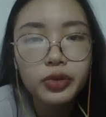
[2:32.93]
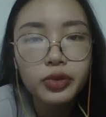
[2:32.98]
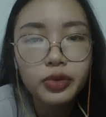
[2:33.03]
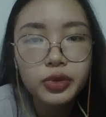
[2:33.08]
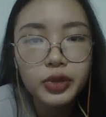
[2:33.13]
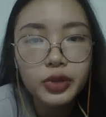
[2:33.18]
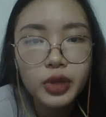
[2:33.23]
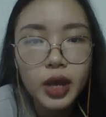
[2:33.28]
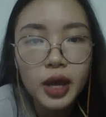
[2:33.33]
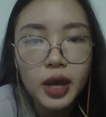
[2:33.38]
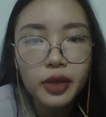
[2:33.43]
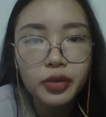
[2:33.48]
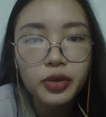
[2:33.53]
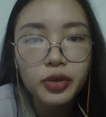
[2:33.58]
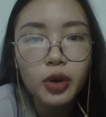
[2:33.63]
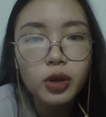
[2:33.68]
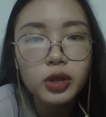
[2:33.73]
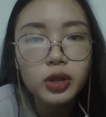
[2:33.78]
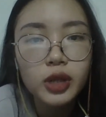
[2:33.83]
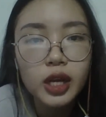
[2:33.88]
10th
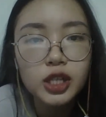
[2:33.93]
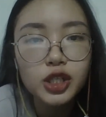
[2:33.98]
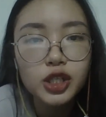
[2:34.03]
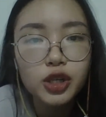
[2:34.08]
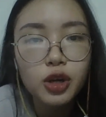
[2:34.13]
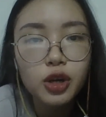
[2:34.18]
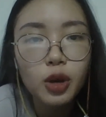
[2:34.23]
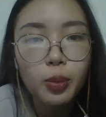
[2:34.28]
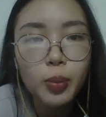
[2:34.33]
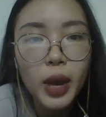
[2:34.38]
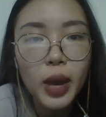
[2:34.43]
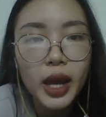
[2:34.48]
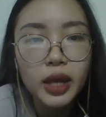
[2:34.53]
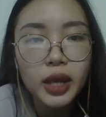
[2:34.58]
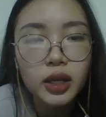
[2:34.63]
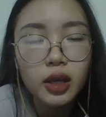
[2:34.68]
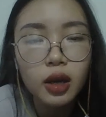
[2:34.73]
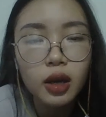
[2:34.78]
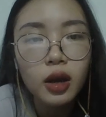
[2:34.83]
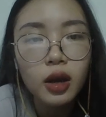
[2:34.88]
National
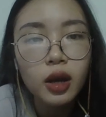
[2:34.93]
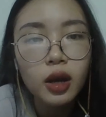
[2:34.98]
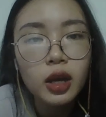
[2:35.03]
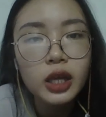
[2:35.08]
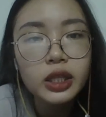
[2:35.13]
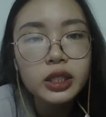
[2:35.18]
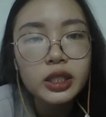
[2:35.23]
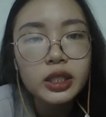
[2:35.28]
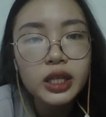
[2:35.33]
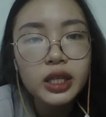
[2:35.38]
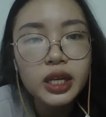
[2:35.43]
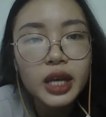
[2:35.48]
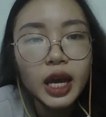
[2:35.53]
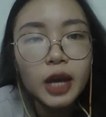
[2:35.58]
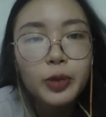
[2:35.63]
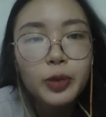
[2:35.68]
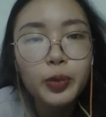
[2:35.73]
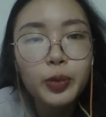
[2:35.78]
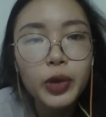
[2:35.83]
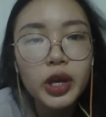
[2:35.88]
Bank
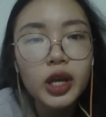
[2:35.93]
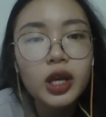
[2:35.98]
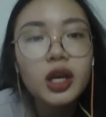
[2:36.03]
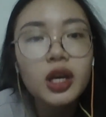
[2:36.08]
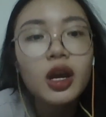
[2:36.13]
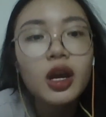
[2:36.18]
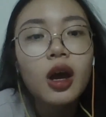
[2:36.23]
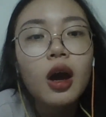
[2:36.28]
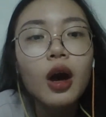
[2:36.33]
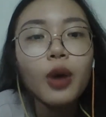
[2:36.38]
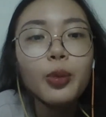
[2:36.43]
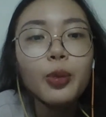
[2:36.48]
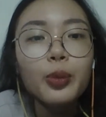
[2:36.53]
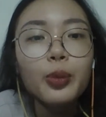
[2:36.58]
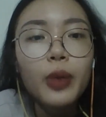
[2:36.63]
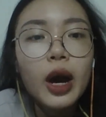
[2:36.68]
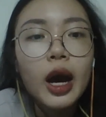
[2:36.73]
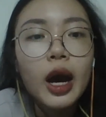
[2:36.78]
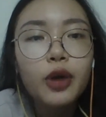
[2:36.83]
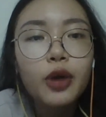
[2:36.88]

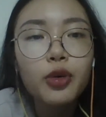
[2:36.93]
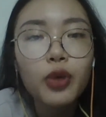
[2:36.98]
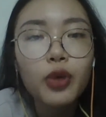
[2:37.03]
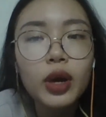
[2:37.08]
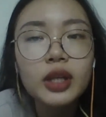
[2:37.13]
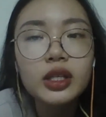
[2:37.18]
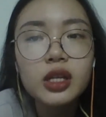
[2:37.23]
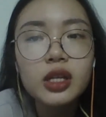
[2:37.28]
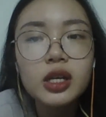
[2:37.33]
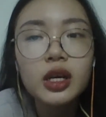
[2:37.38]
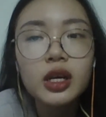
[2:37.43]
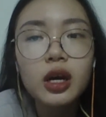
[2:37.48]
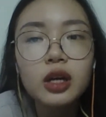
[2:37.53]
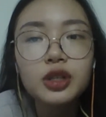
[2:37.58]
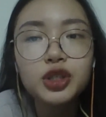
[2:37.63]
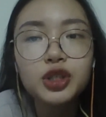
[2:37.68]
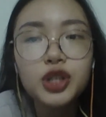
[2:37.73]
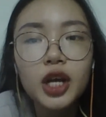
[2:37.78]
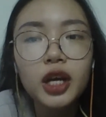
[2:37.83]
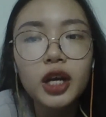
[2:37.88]
by writing
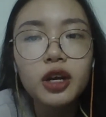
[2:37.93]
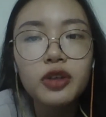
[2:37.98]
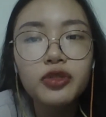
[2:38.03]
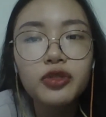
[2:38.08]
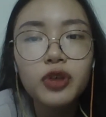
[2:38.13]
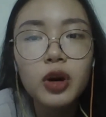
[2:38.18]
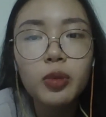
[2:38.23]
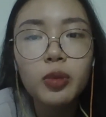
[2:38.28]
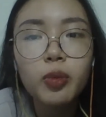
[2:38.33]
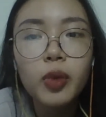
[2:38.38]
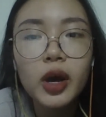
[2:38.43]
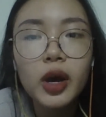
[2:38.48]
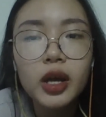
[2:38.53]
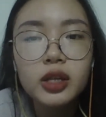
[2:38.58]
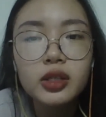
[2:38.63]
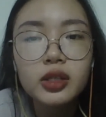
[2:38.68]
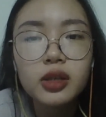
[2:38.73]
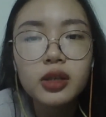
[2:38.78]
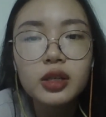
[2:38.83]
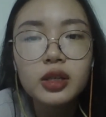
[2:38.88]
a check from
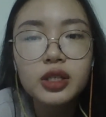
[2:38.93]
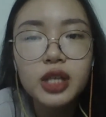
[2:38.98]
his